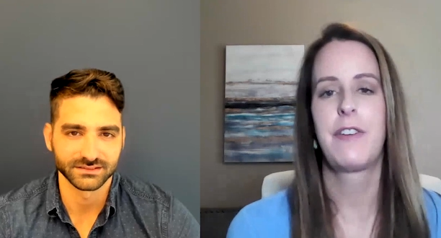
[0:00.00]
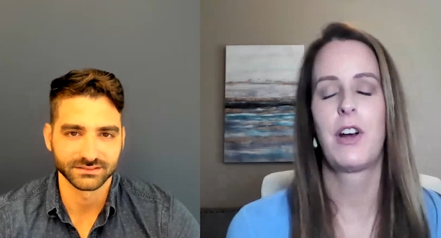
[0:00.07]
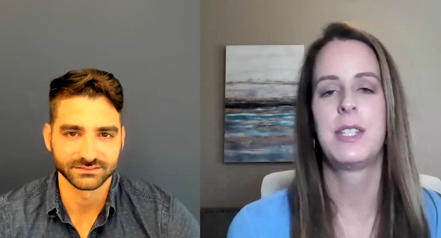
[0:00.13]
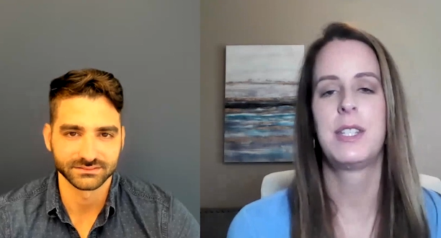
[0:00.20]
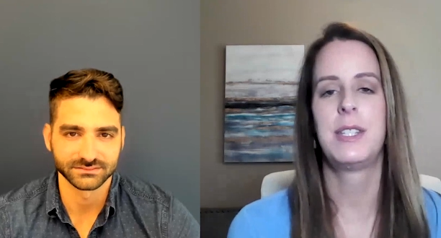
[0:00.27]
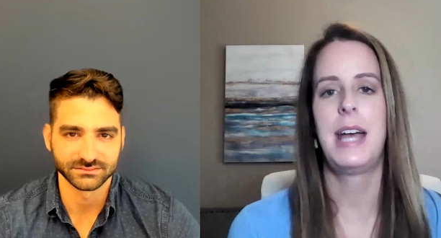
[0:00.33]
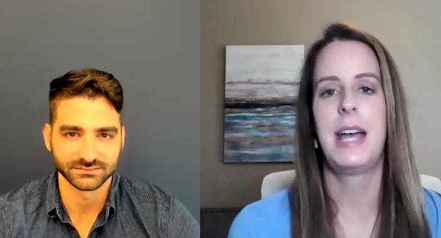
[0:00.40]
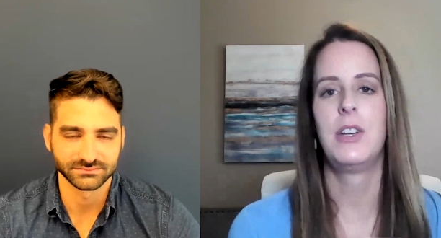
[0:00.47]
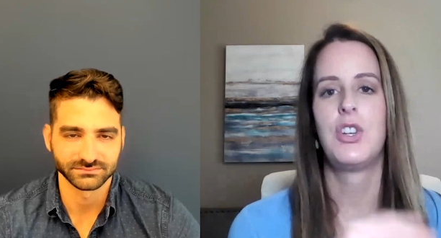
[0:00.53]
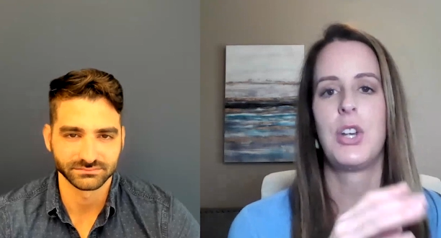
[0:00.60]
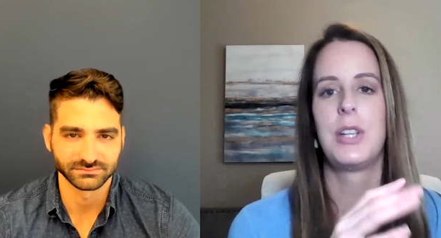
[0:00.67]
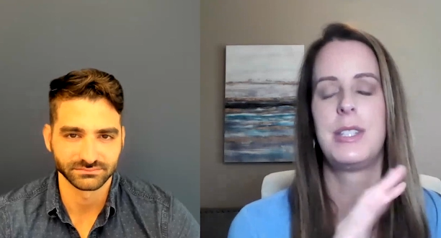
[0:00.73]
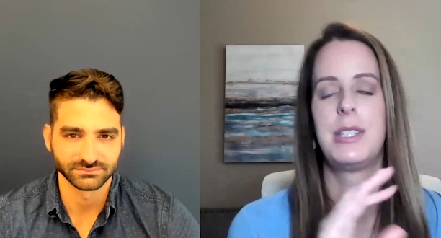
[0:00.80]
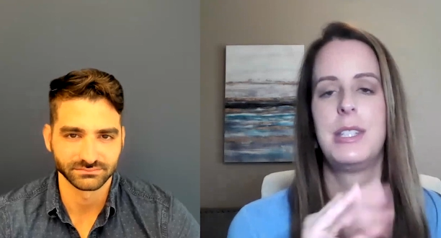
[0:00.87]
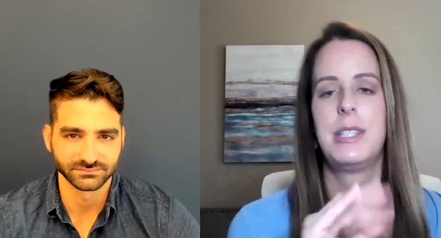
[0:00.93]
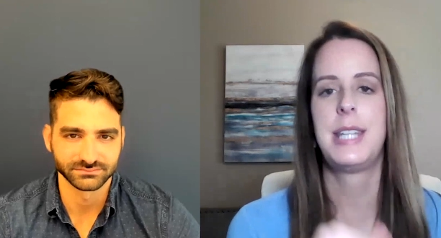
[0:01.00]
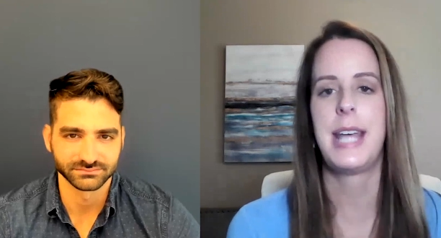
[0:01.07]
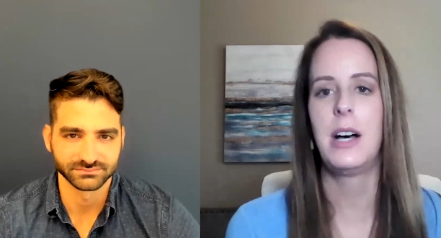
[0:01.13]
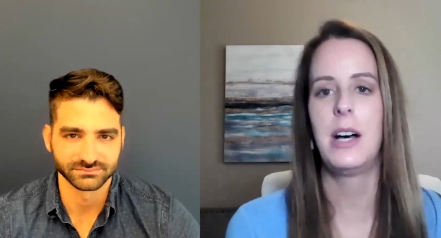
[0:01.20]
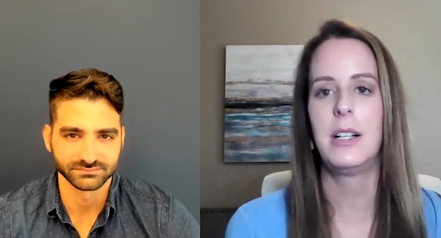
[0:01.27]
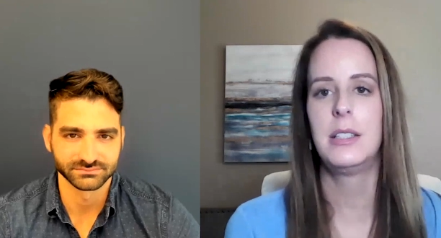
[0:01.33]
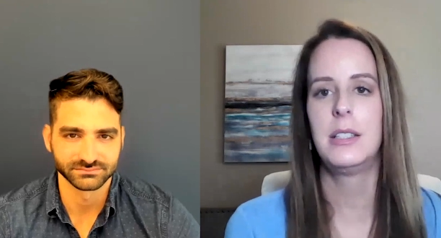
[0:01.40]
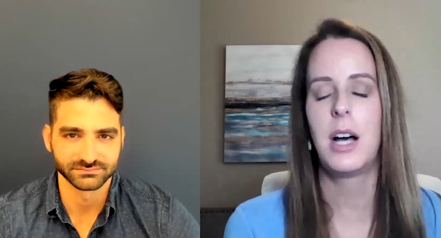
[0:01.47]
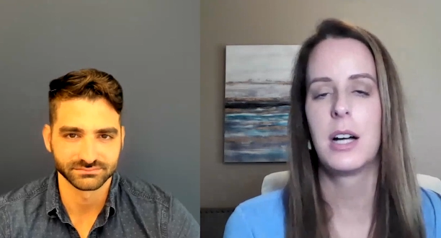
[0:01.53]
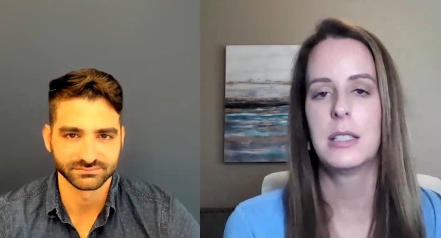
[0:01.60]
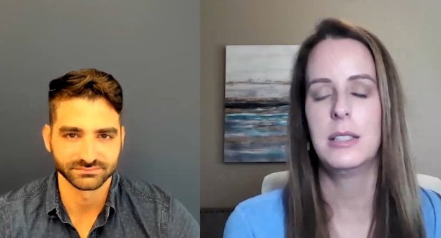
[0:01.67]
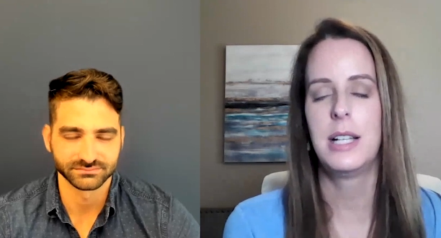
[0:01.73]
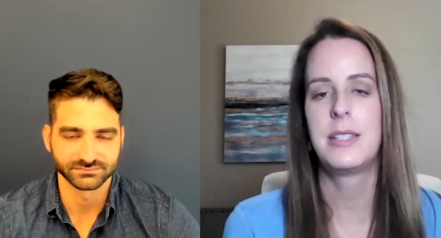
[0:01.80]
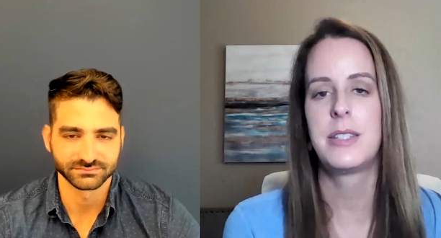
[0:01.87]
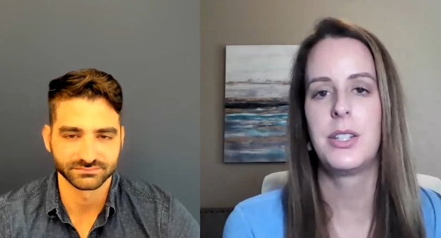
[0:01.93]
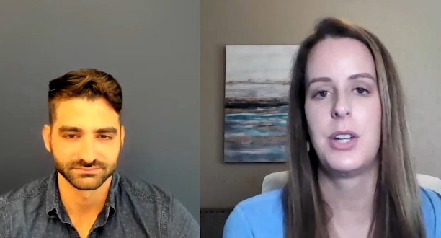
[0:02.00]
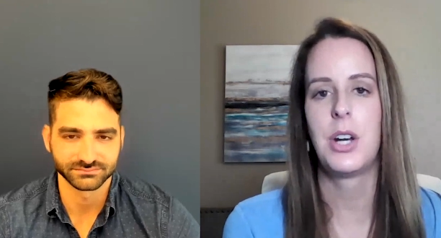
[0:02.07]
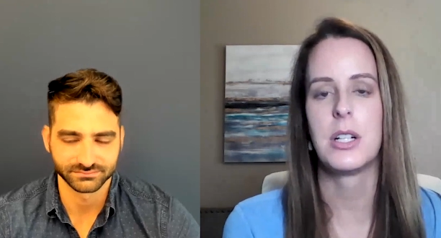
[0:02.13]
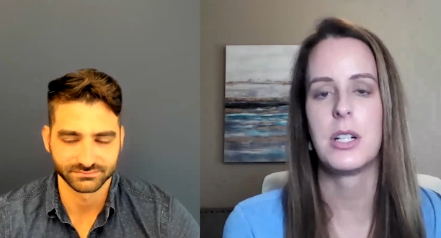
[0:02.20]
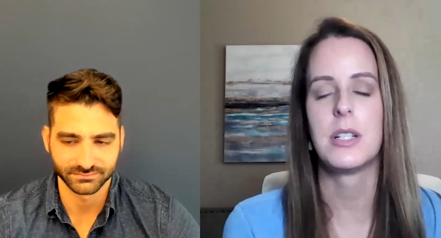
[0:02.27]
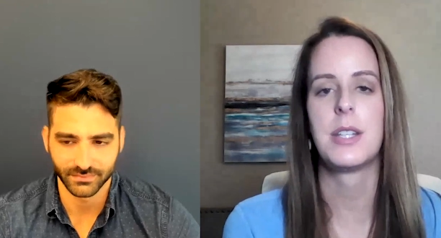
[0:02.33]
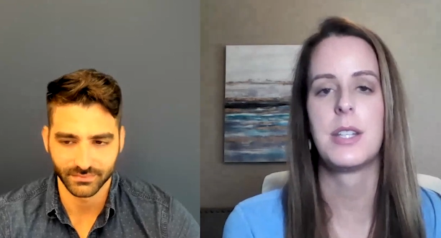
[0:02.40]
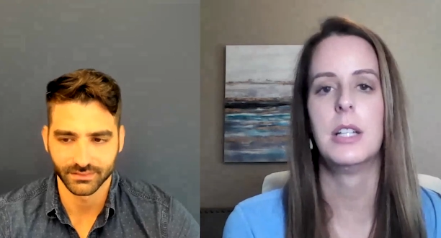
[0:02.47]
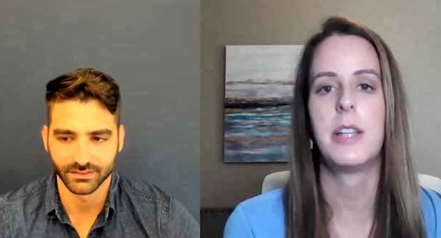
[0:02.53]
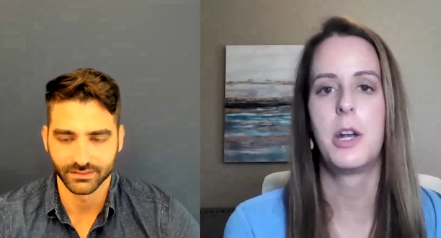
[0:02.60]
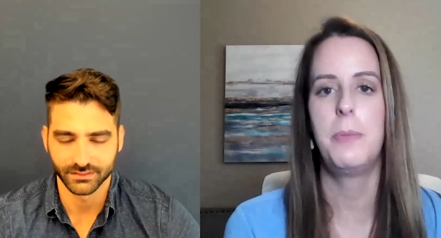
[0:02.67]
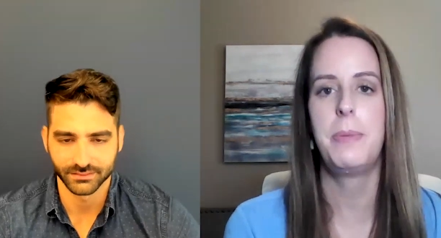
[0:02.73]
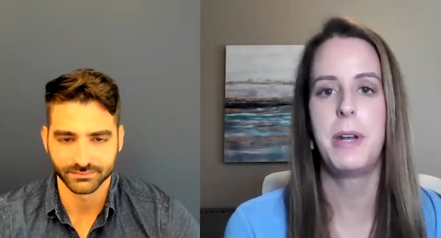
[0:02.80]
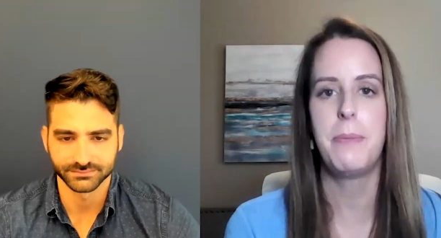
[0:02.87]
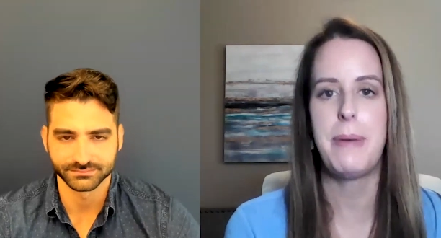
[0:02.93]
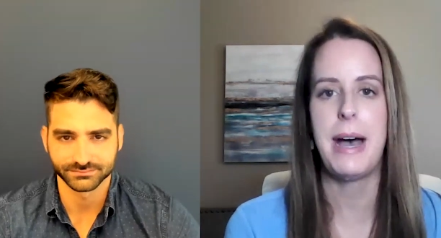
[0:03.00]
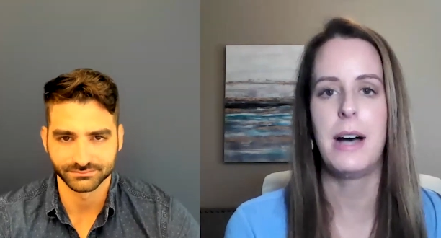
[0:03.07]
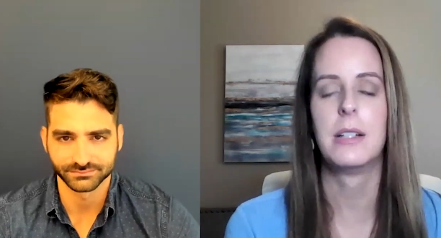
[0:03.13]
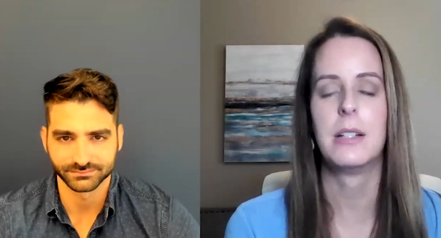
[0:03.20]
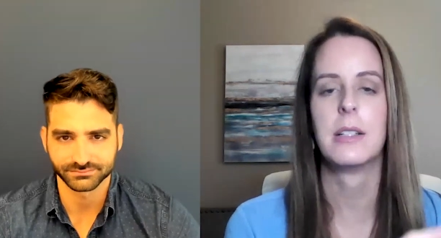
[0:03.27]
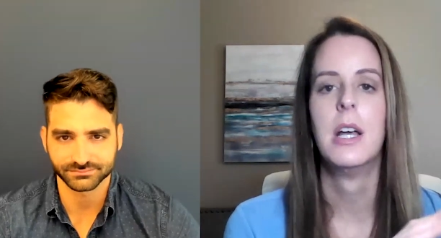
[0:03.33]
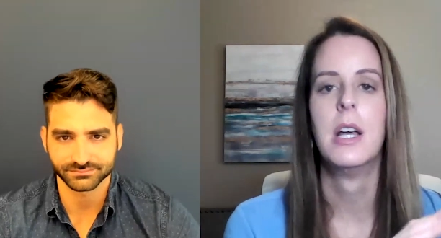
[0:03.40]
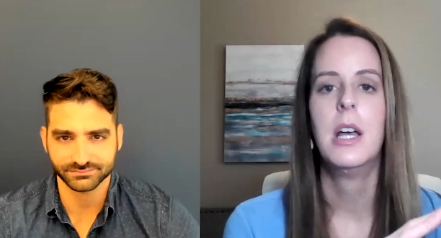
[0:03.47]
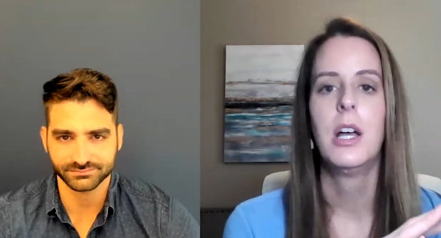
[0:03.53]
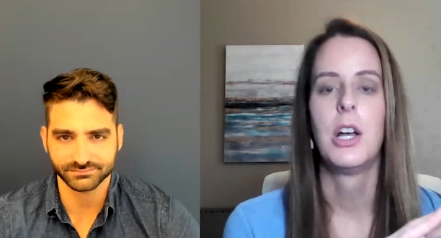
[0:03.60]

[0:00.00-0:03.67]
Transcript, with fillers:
Speaker 1: first and just tell our listeners a little bit about